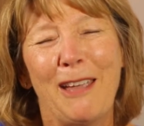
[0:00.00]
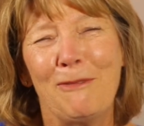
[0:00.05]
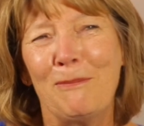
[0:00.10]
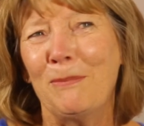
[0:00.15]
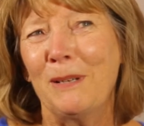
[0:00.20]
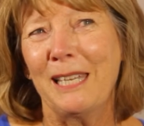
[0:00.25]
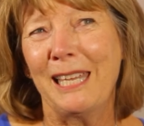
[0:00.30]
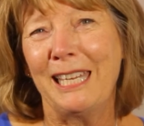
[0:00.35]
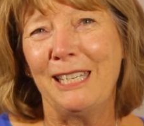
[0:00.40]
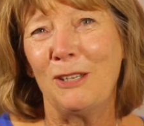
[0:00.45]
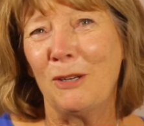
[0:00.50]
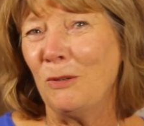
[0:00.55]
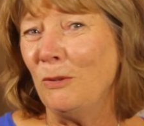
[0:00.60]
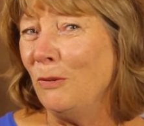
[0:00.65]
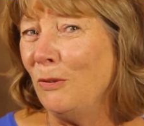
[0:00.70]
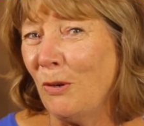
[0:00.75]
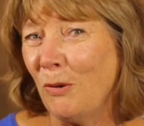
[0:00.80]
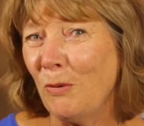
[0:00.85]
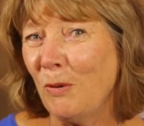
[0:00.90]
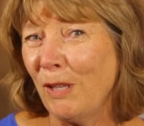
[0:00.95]
I've played
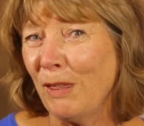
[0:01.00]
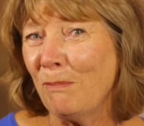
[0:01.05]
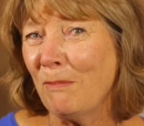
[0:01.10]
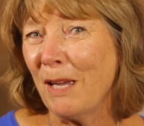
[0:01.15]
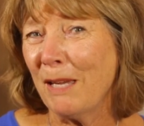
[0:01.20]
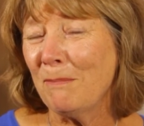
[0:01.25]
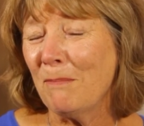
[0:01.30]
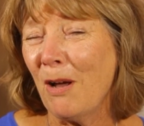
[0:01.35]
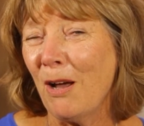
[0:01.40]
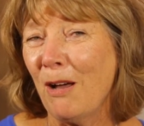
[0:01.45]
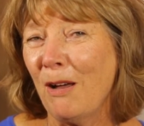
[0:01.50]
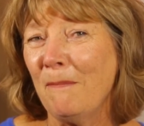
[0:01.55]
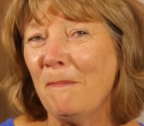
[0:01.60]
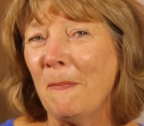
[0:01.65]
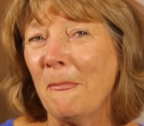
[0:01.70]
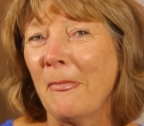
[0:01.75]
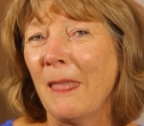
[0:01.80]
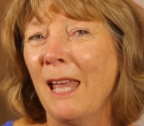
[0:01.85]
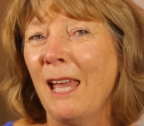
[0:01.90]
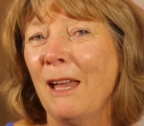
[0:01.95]
Uno with my
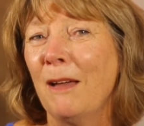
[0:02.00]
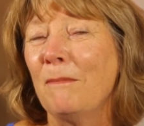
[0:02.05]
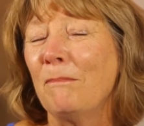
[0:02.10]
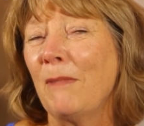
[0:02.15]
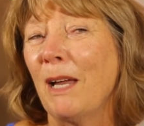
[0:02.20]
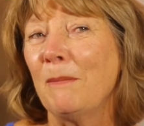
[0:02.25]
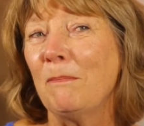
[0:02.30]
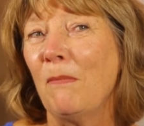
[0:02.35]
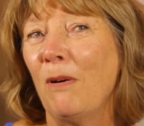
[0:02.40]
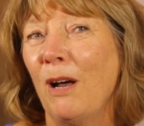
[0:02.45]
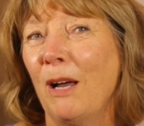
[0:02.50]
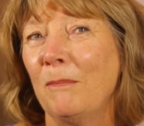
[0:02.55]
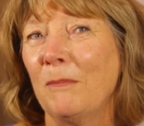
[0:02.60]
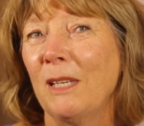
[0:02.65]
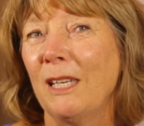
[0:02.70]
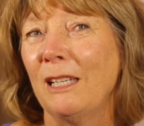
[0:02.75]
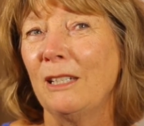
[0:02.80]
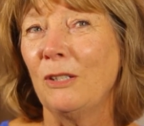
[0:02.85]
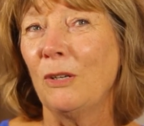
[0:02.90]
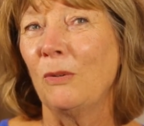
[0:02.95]
mom. My
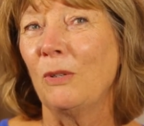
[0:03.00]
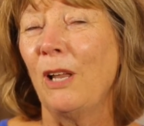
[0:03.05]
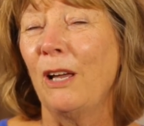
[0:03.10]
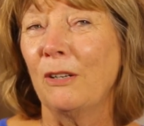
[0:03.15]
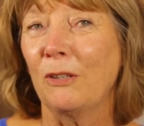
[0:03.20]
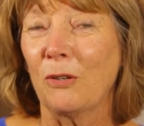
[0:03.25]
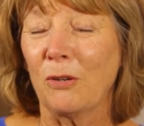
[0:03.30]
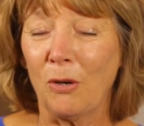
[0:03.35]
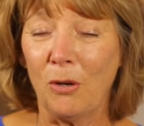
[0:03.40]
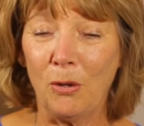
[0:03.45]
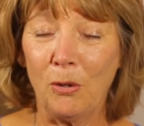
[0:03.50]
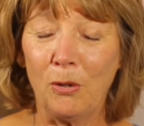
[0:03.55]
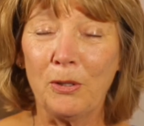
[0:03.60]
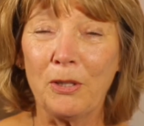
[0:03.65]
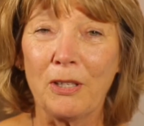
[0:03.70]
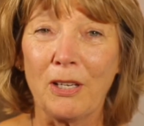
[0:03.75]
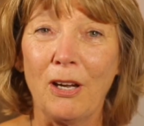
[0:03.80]
mom can no longer hold the